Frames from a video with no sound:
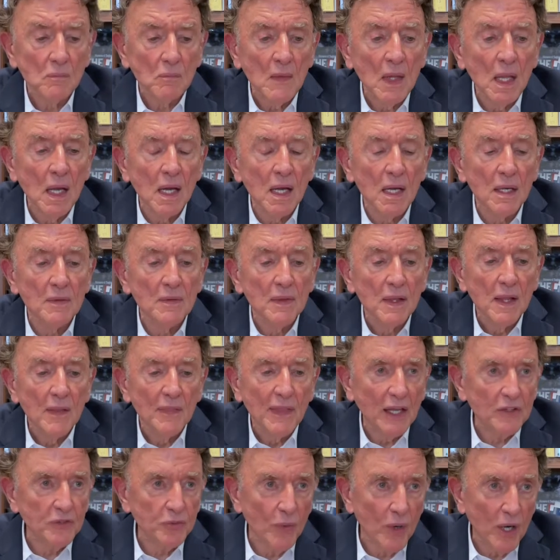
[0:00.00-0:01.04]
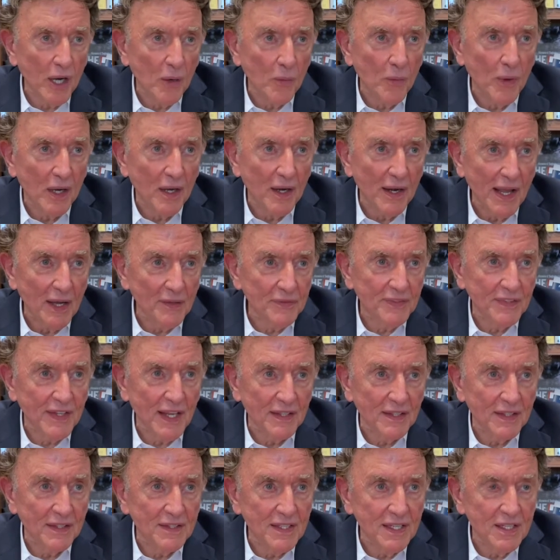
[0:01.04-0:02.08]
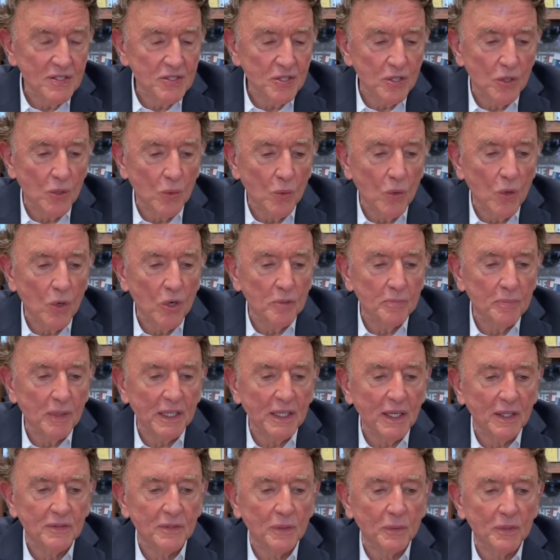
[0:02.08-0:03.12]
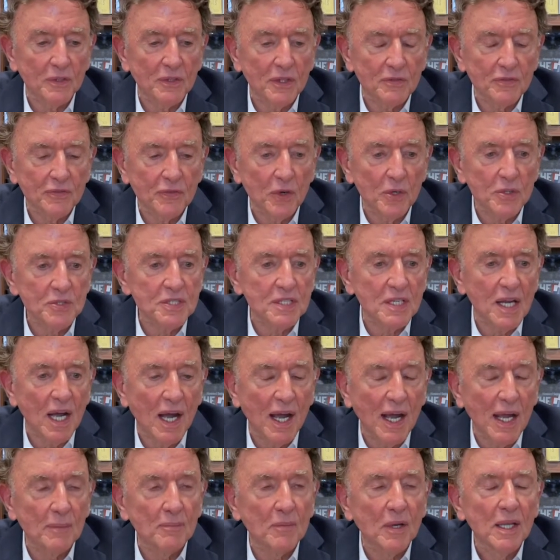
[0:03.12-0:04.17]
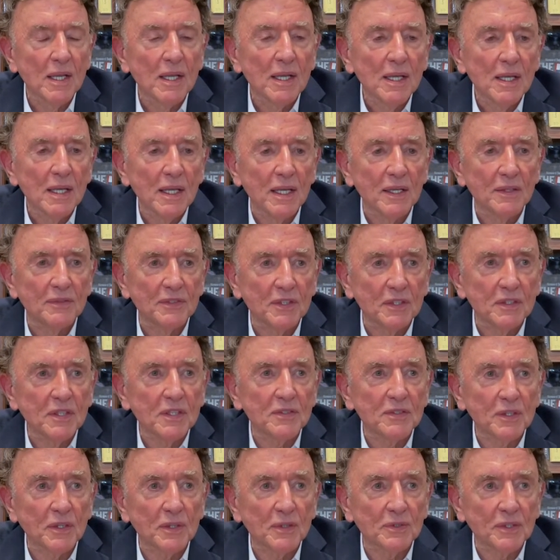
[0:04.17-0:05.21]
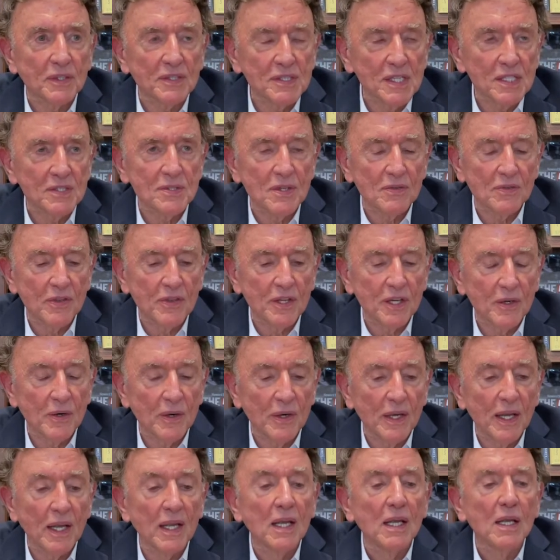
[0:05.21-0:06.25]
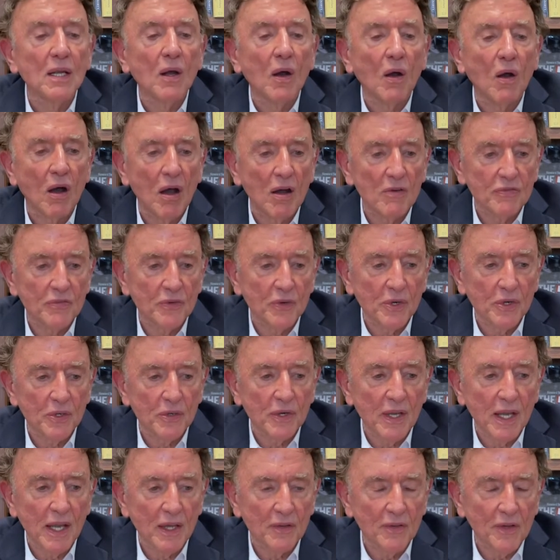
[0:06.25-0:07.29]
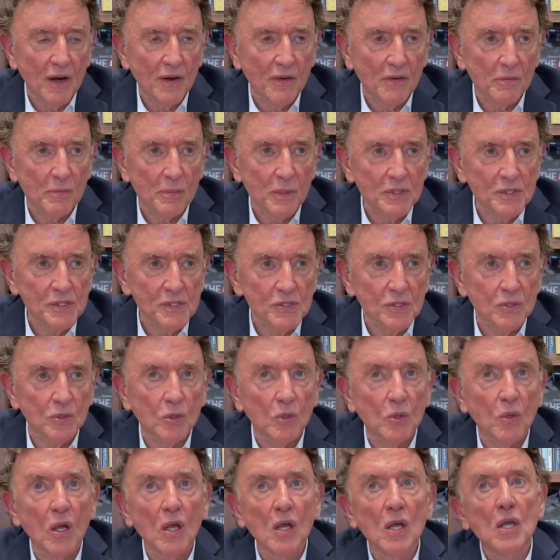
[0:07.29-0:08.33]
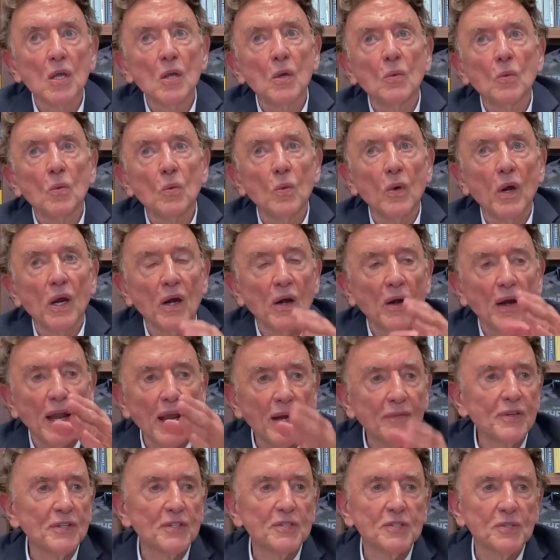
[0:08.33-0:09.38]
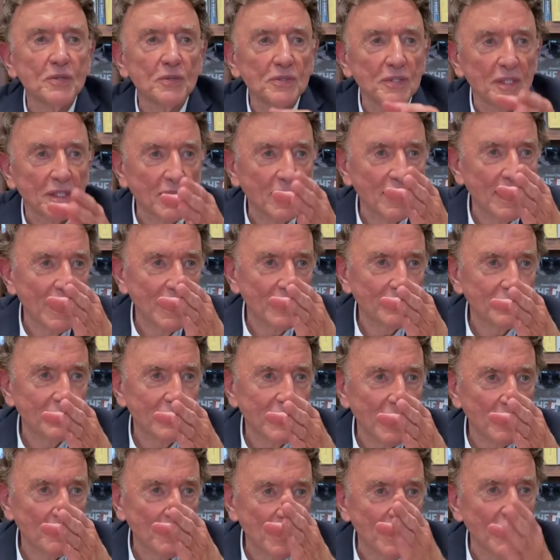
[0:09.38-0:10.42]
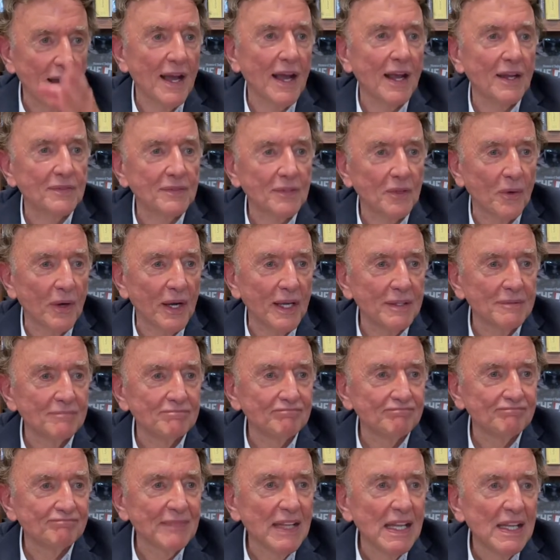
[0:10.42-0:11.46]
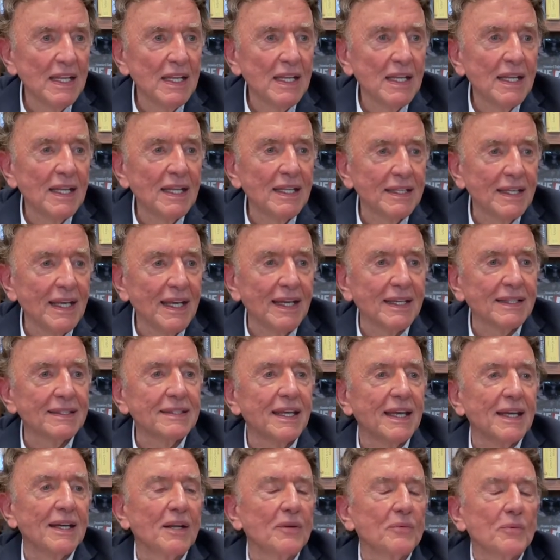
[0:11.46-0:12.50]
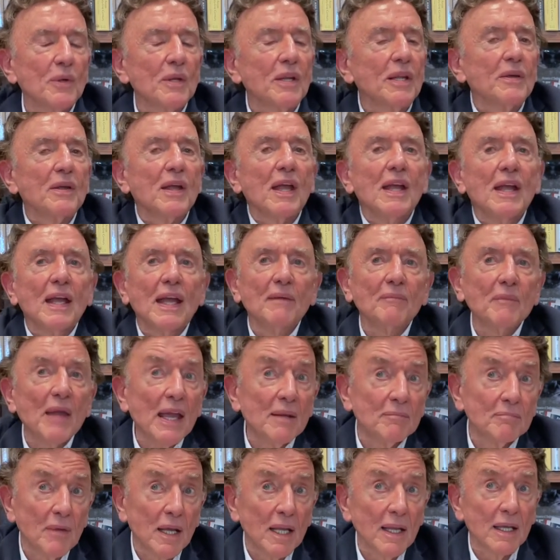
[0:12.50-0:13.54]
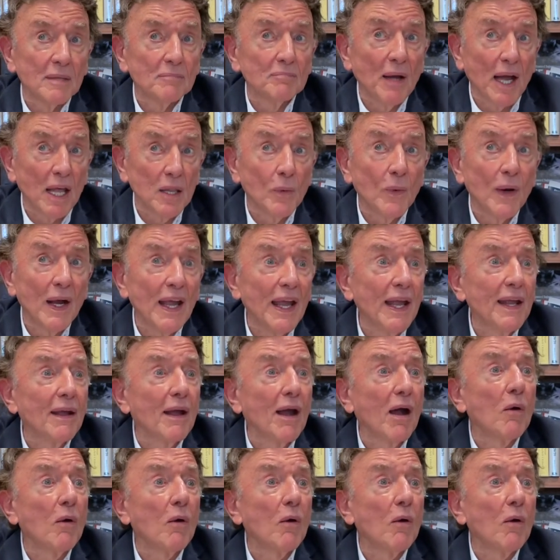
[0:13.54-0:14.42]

uh, that's when I won an Outstanding Teacher Award because it was the first time in statistical decision theory offered at the Harvard Business School where every student in the class gave me the highest grade. That's fantastic. Yeah, yeah, it really. And, and and by the way,